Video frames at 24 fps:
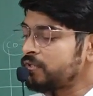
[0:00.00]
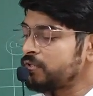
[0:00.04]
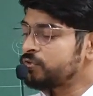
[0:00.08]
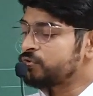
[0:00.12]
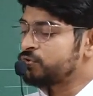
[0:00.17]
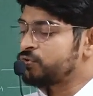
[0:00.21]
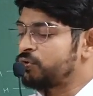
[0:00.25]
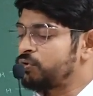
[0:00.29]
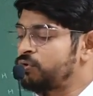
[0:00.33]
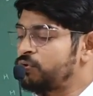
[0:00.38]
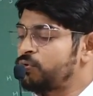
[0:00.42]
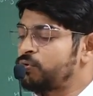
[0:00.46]

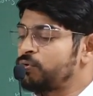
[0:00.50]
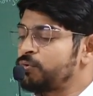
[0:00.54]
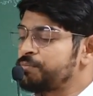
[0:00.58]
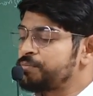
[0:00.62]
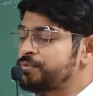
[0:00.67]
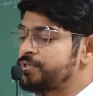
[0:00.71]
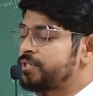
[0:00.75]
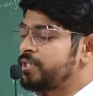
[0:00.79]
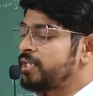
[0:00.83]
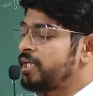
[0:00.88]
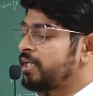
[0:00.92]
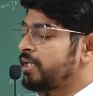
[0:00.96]
So
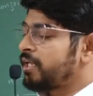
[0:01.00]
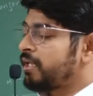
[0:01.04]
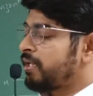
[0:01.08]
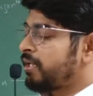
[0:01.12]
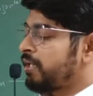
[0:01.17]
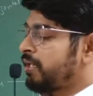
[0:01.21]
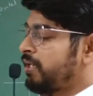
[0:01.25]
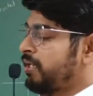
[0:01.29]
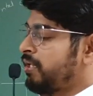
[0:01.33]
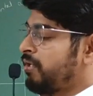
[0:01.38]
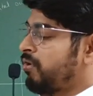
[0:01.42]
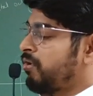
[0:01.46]
groups that
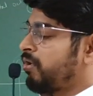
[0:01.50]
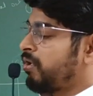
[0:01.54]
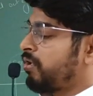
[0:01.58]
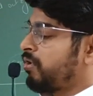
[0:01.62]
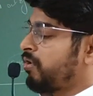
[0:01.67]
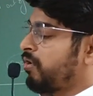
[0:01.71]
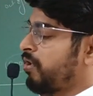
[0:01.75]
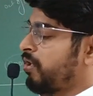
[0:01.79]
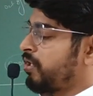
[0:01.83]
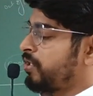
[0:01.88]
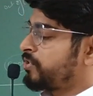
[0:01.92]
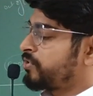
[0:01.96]
are on
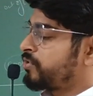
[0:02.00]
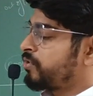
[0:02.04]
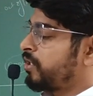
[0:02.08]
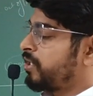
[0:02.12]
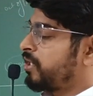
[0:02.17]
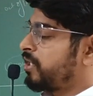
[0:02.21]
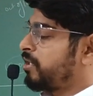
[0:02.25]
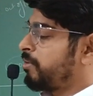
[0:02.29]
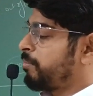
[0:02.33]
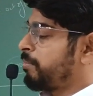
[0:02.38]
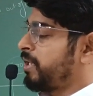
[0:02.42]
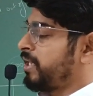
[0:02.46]

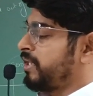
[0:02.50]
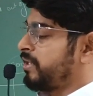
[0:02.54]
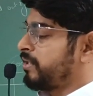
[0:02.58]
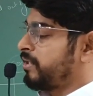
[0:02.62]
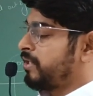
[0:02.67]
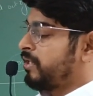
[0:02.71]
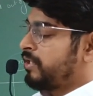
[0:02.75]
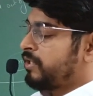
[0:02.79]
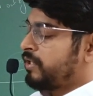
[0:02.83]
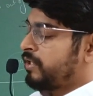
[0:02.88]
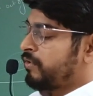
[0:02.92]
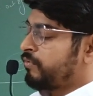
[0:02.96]
horizontal plane,
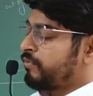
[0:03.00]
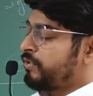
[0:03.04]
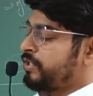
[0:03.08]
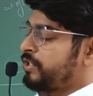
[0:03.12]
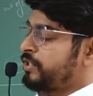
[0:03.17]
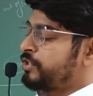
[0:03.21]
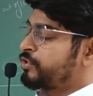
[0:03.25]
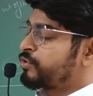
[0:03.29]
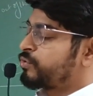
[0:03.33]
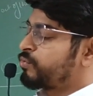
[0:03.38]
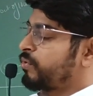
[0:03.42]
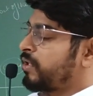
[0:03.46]
now
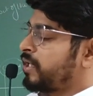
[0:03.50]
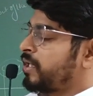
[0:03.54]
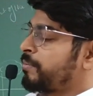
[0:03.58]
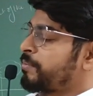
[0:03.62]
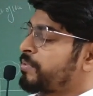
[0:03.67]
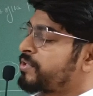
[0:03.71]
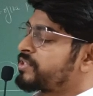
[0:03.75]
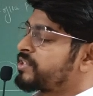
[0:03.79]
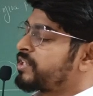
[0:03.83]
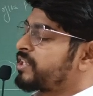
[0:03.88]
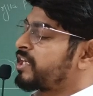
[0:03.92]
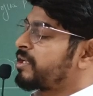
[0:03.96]
these two are
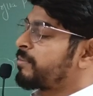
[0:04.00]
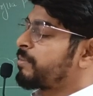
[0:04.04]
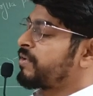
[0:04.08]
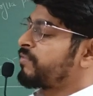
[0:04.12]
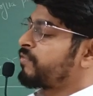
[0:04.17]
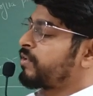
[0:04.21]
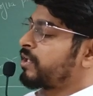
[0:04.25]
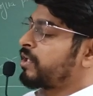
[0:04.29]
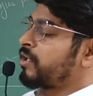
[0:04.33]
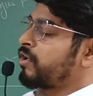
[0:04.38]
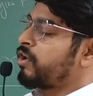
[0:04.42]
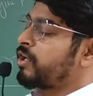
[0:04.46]
represented by
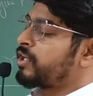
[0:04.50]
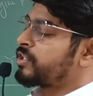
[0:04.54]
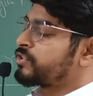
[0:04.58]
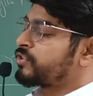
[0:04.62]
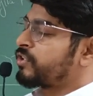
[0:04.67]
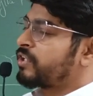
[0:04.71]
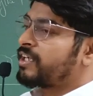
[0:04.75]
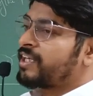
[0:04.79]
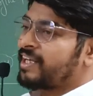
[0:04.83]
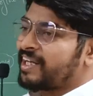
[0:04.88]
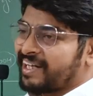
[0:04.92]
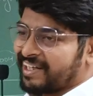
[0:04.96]
one
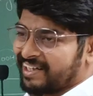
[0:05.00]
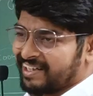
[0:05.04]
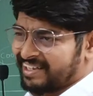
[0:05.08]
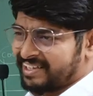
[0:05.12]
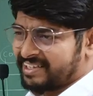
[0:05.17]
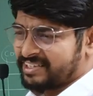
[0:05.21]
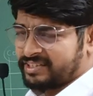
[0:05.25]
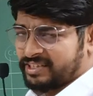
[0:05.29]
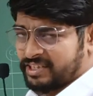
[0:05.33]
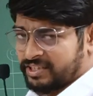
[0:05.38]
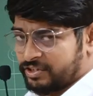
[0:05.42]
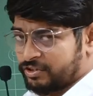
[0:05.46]
horizontal line. It
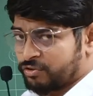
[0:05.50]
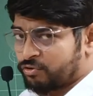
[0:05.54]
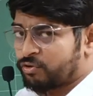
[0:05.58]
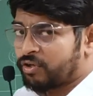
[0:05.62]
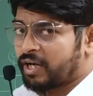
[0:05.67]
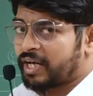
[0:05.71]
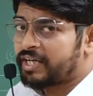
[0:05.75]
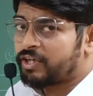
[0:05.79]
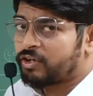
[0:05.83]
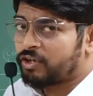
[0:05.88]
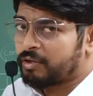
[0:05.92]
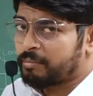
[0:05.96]
is easy to
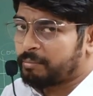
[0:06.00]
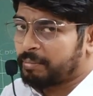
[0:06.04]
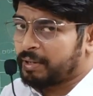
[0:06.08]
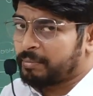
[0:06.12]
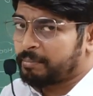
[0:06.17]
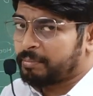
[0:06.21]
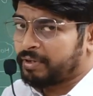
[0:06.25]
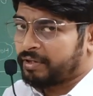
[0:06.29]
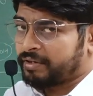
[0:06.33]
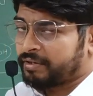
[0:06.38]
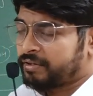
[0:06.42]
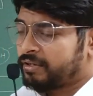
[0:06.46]
write on
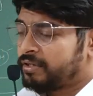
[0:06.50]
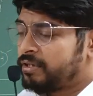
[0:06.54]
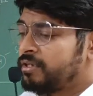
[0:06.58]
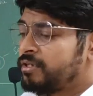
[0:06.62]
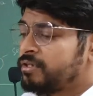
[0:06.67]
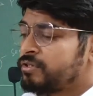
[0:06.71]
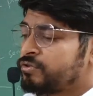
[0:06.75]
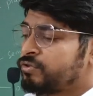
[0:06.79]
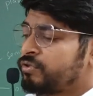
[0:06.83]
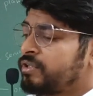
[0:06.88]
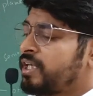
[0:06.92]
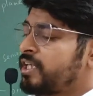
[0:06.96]
paper,
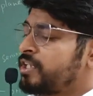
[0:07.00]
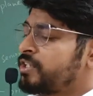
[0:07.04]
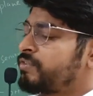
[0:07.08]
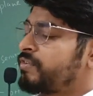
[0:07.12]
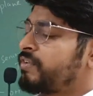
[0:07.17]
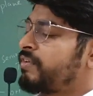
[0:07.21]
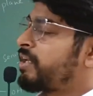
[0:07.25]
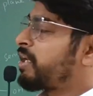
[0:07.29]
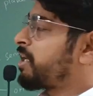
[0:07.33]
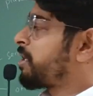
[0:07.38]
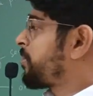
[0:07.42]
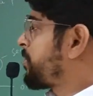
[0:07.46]
so that is why
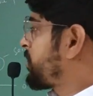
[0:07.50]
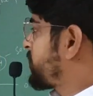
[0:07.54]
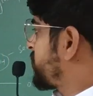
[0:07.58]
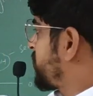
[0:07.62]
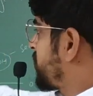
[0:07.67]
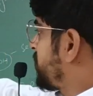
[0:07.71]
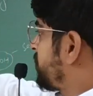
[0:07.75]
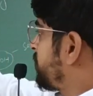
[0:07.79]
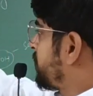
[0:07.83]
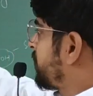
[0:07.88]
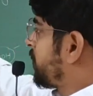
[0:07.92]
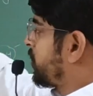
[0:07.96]
I am
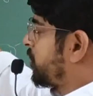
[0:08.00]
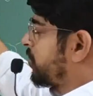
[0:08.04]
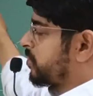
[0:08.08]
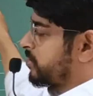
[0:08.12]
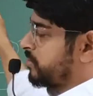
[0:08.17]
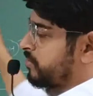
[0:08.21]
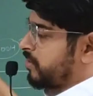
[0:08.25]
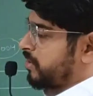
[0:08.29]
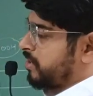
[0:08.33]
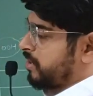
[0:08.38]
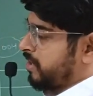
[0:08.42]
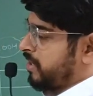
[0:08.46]
representing by a
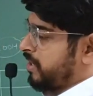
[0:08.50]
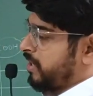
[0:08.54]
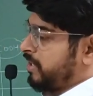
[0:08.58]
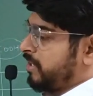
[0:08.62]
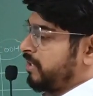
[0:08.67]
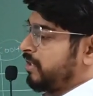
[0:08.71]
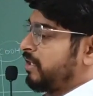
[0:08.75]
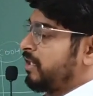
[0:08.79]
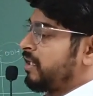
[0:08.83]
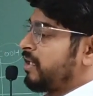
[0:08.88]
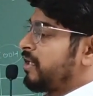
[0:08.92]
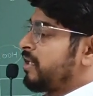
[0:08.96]
horizontal
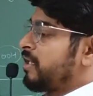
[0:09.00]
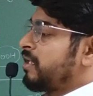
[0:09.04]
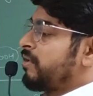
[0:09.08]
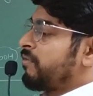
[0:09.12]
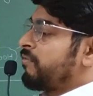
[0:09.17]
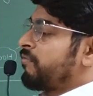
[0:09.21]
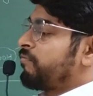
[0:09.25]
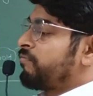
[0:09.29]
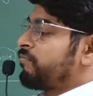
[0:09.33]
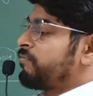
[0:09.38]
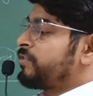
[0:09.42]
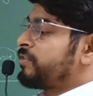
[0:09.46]

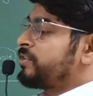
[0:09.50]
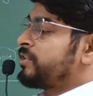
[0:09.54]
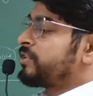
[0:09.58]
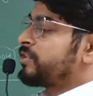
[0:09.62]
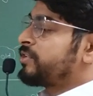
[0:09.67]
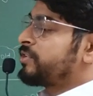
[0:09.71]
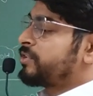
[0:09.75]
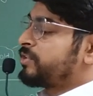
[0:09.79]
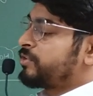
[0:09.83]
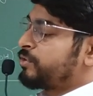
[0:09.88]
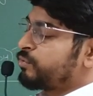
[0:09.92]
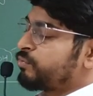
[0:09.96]
line.
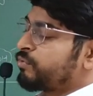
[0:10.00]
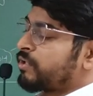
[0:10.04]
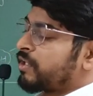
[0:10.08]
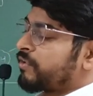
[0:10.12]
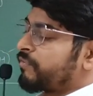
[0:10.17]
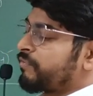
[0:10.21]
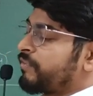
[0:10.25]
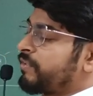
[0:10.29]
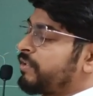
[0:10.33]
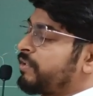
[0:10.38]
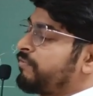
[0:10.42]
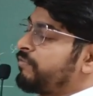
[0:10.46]
These two
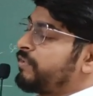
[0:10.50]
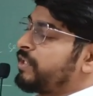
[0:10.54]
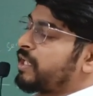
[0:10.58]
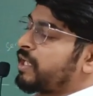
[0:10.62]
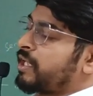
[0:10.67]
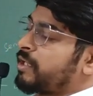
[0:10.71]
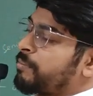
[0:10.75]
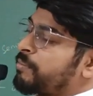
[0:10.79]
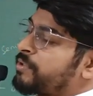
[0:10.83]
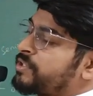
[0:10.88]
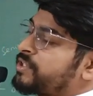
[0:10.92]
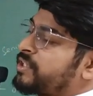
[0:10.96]
are, we are
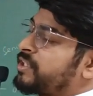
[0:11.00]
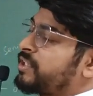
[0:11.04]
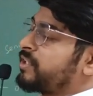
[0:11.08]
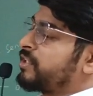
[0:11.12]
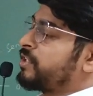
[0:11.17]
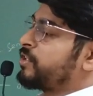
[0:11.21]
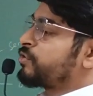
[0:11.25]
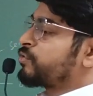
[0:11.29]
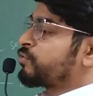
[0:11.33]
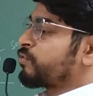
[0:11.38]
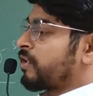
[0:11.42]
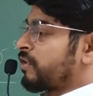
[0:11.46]
representing
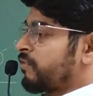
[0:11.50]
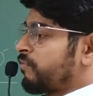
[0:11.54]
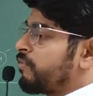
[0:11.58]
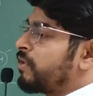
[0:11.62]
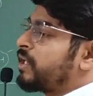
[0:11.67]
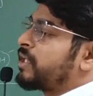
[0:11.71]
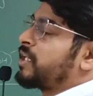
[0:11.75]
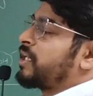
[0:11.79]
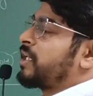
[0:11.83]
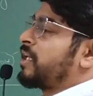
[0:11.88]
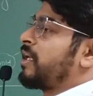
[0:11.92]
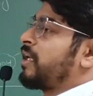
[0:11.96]
these two on a
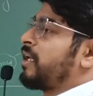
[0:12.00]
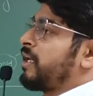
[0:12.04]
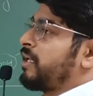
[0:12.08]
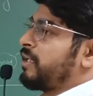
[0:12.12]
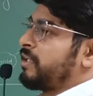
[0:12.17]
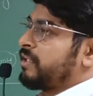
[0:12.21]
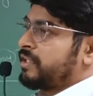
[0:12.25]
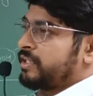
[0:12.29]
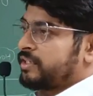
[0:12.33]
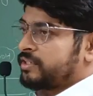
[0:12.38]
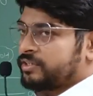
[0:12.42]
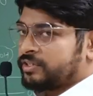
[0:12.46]
vertical
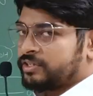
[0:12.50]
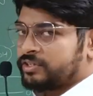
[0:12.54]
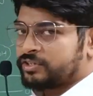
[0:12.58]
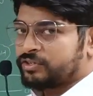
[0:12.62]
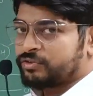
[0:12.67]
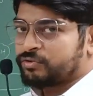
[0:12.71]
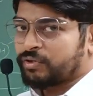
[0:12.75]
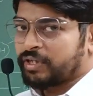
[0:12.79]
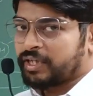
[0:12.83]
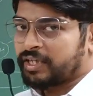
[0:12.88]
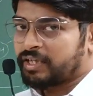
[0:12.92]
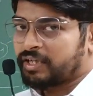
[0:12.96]
line. It is
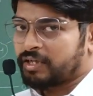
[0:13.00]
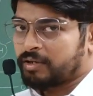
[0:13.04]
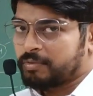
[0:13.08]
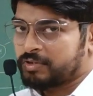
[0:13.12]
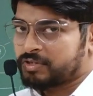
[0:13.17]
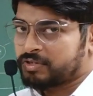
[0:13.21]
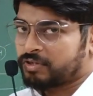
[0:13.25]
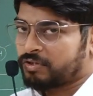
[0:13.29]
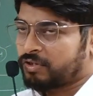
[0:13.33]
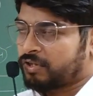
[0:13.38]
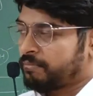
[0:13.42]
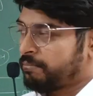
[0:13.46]
easy to again
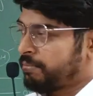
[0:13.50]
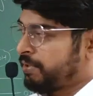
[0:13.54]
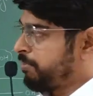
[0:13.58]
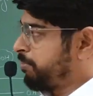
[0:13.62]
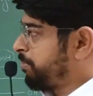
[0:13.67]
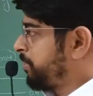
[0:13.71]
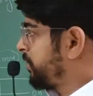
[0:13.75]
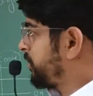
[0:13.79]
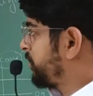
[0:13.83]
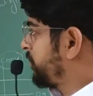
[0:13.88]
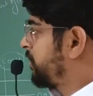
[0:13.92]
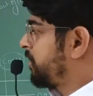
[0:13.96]
represent on
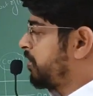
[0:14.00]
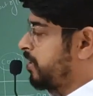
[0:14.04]
paper.